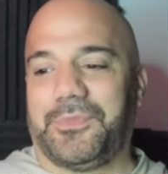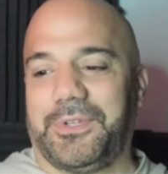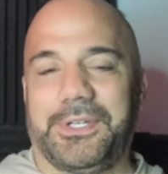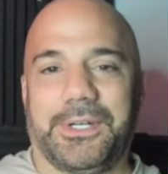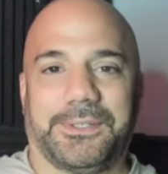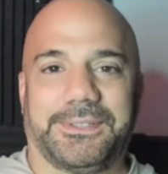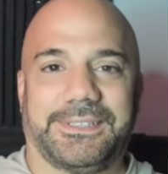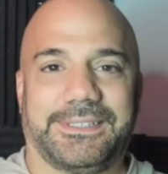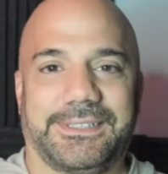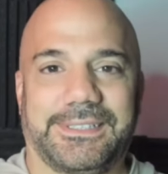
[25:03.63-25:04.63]
You know,
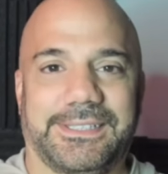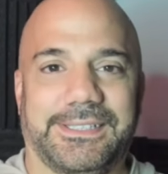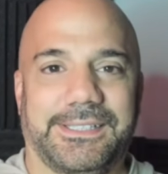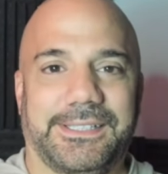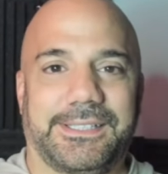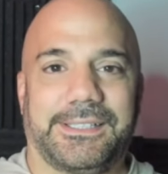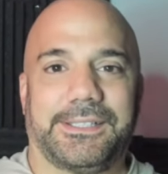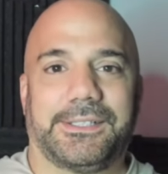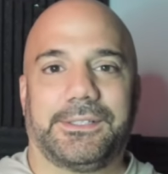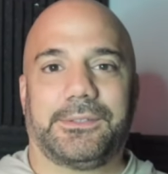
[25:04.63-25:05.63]

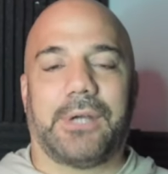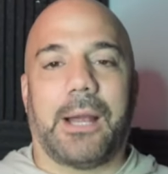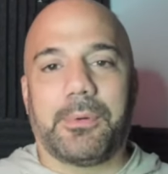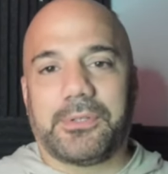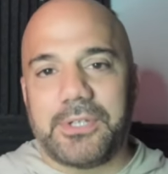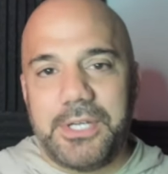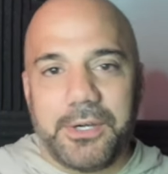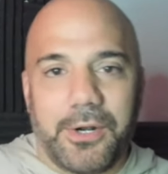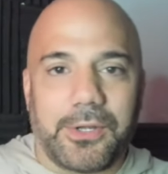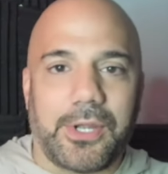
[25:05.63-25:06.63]
Robert De
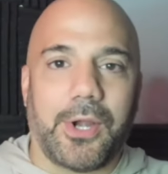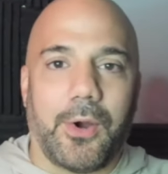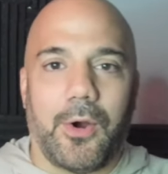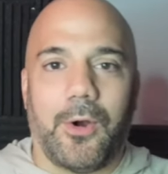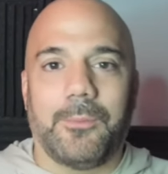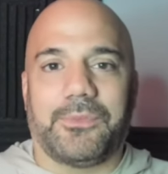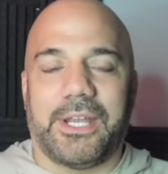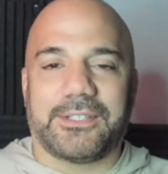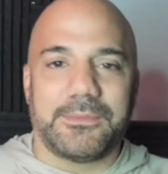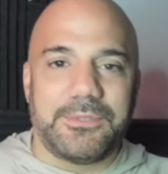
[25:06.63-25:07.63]
Niro can go home,
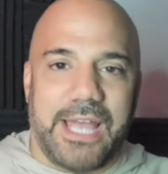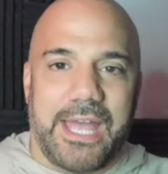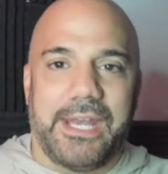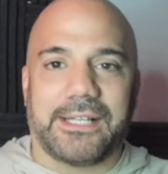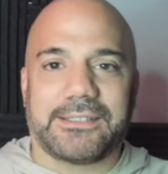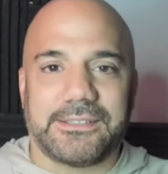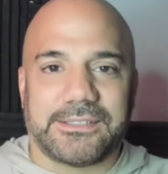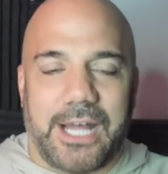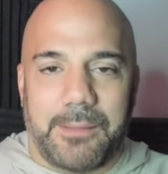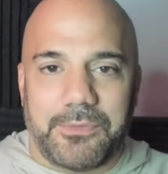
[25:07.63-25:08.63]
take some Xanax, and
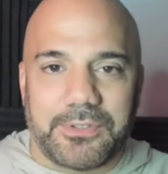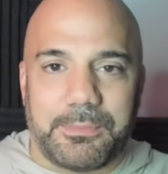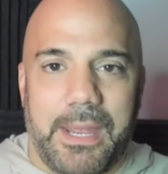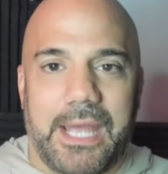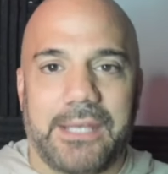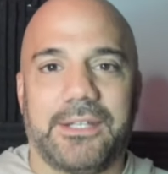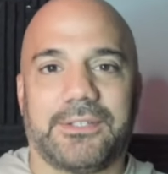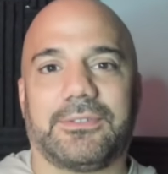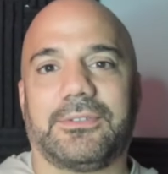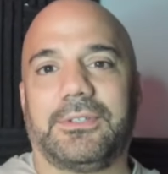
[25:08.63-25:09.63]
stop this
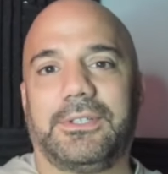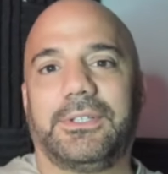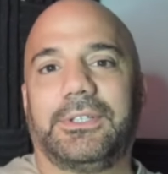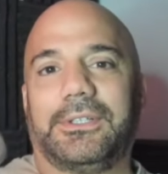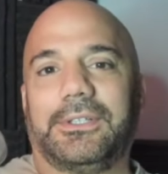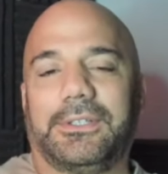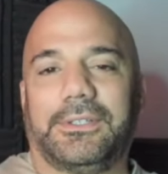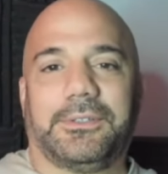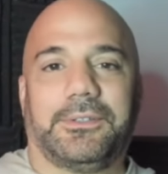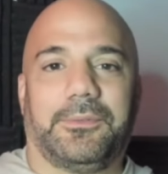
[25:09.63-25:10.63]
madness.
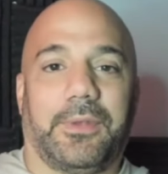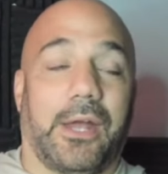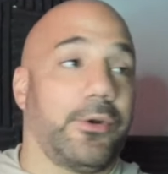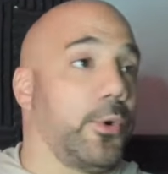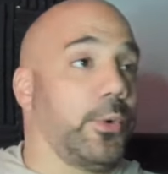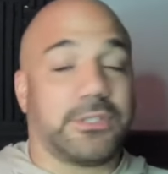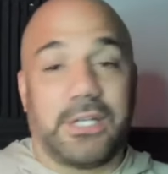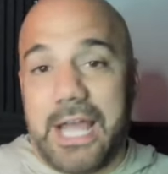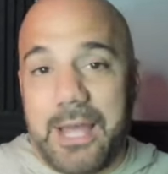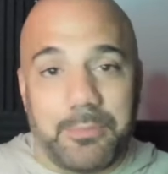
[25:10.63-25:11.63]
I don't know what's
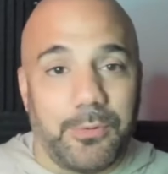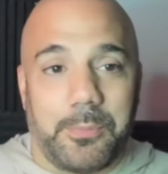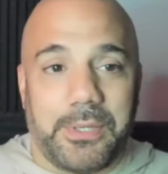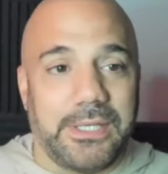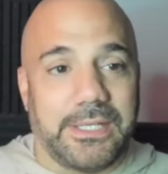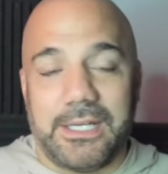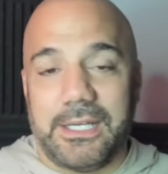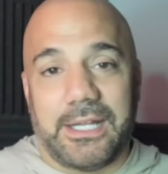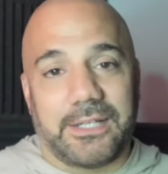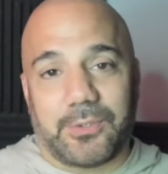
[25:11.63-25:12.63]
going to happen with P.
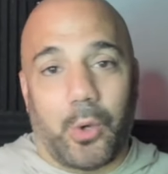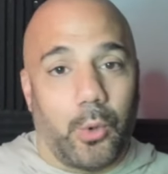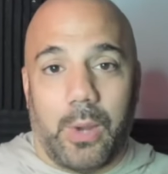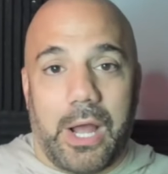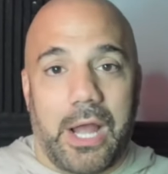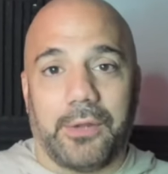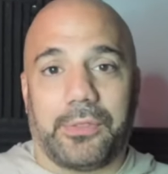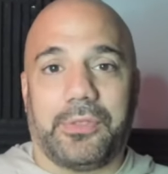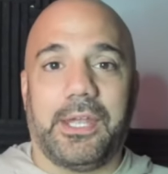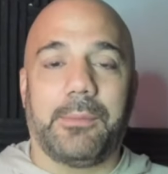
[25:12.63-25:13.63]
Diddy. That's a whole wild
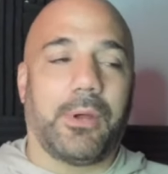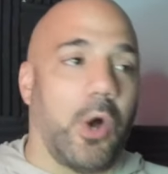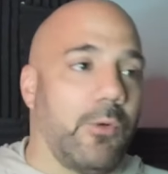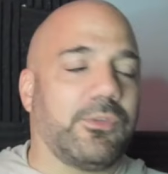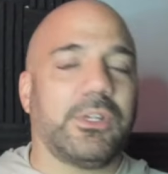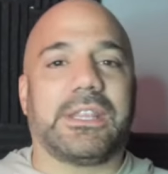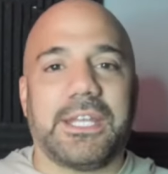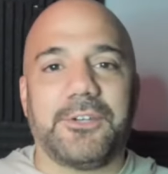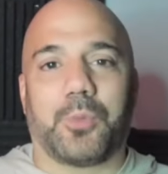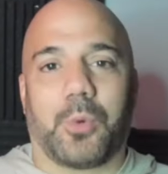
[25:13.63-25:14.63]
thing. But hopefully
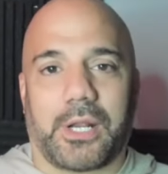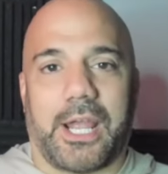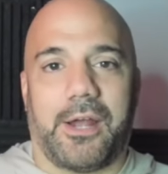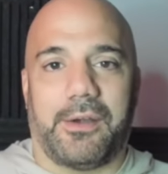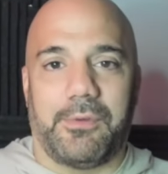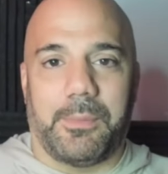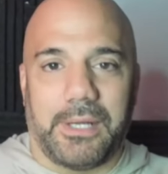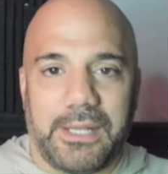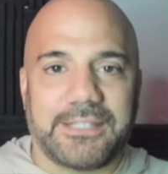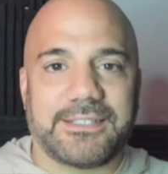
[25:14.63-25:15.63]
things work out,
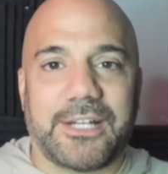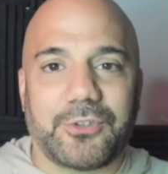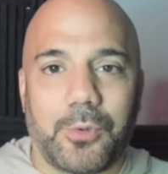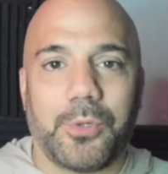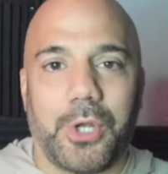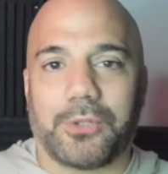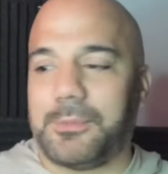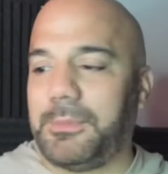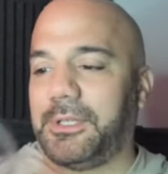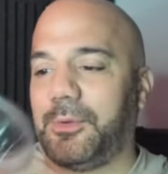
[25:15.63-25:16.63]
everybody. That's what we
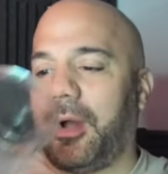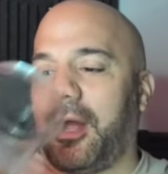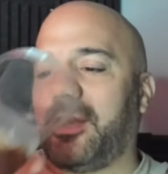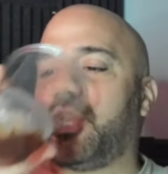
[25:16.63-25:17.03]
ultimately want.